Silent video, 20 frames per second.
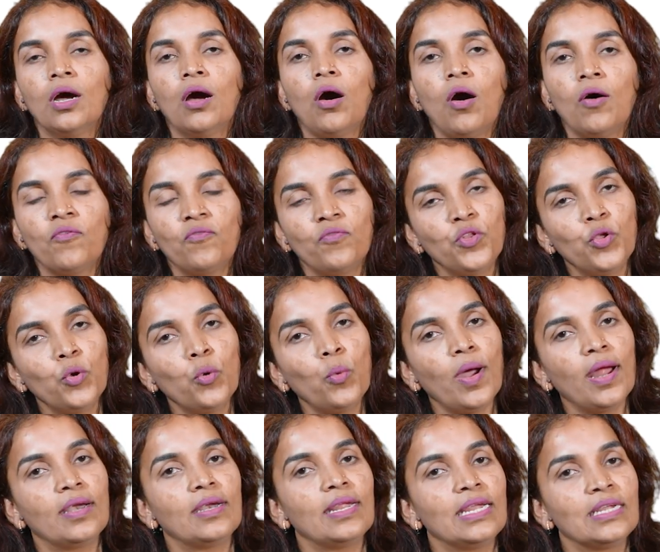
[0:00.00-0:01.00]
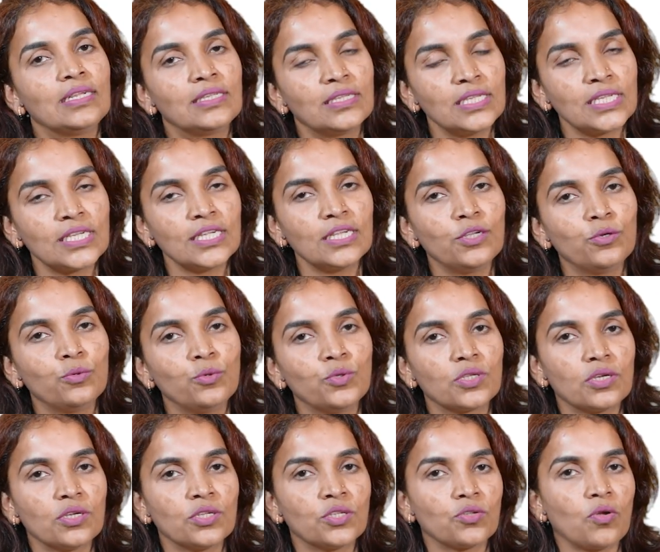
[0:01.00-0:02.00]
of new and existing
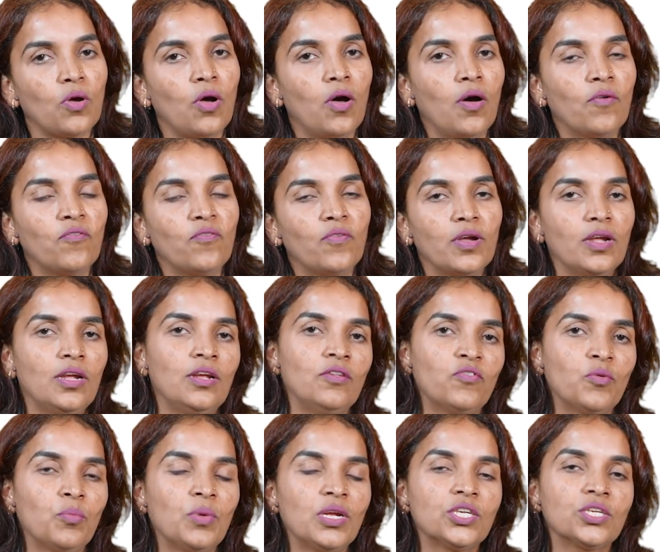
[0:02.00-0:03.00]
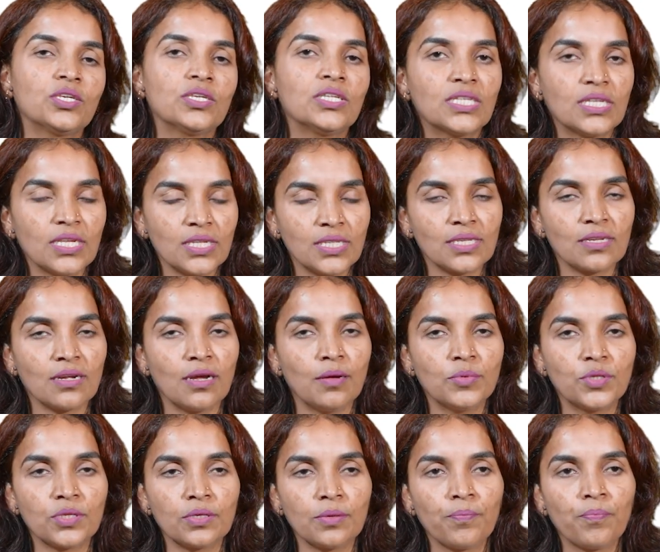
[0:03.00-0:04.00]
users of information
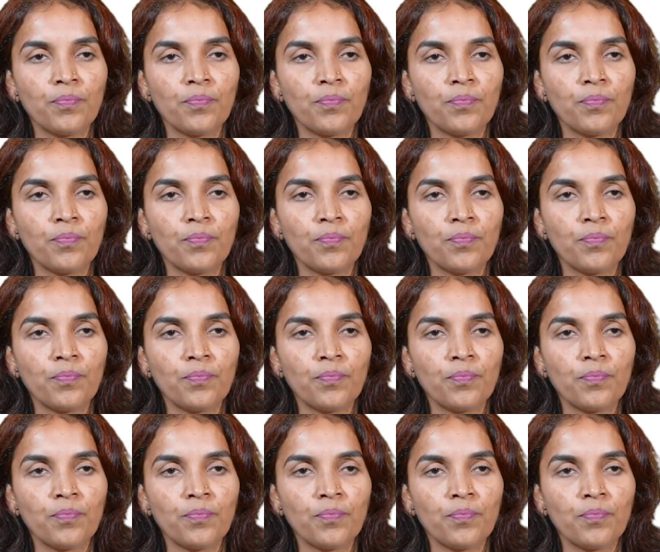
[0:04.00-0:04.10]
systems,